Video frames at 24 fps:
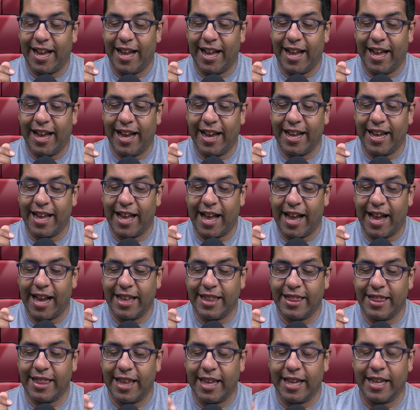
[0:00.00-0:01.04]
I
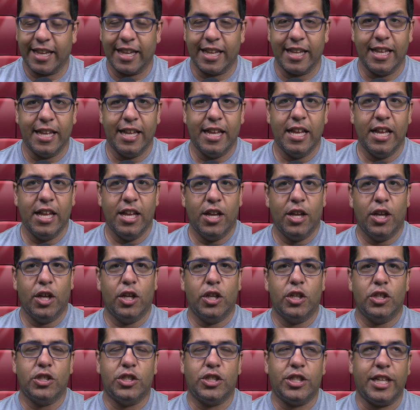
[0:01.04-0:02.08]
think
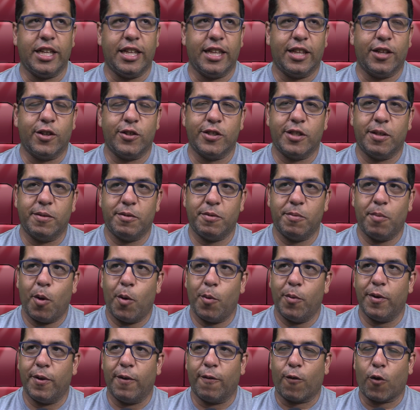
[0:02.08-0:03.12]
there's this
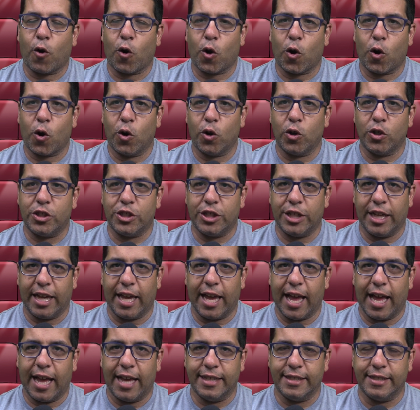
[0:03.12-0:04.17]
moment of hurt she
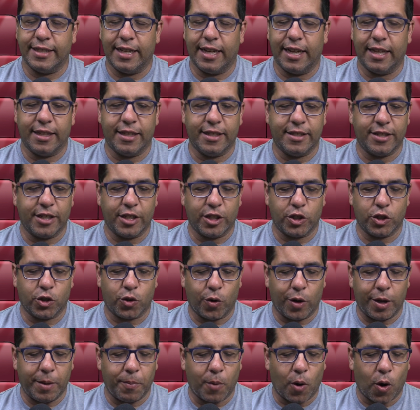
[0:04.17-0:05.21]
has in it, this
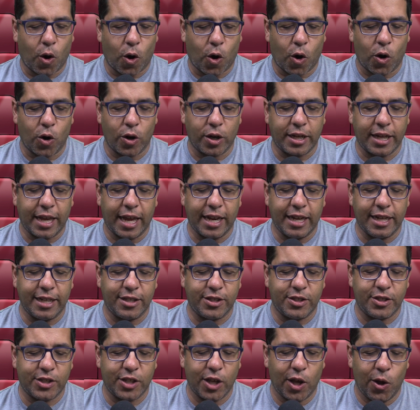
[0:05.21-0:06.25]
extreme hurt, and it's
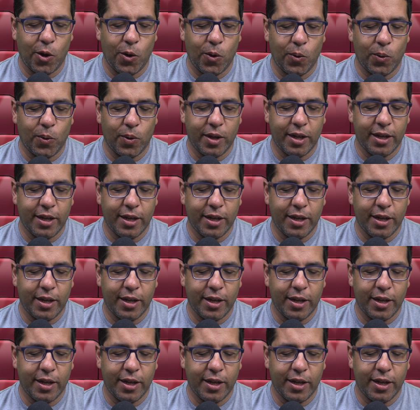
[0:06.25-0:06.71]
so,